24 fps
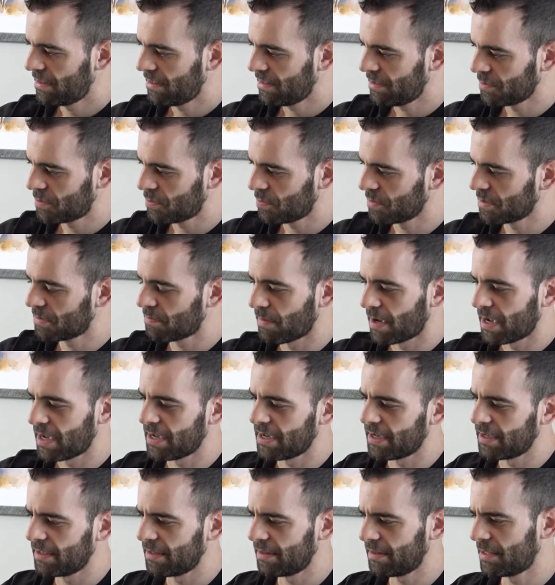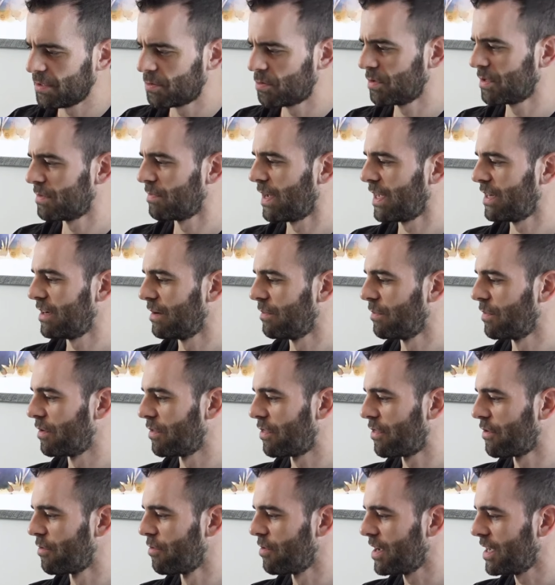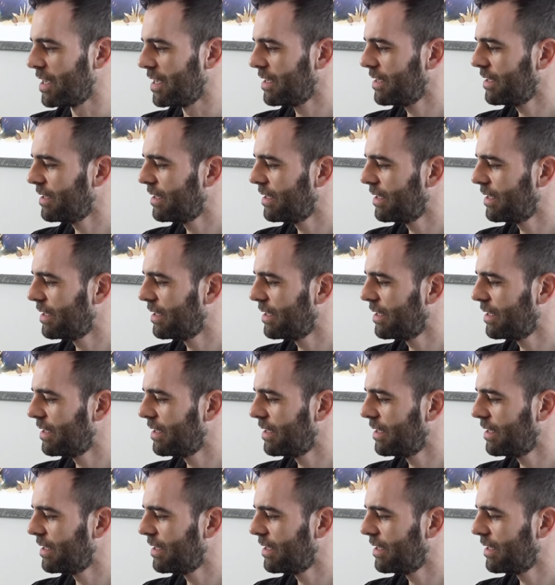This was my number 3.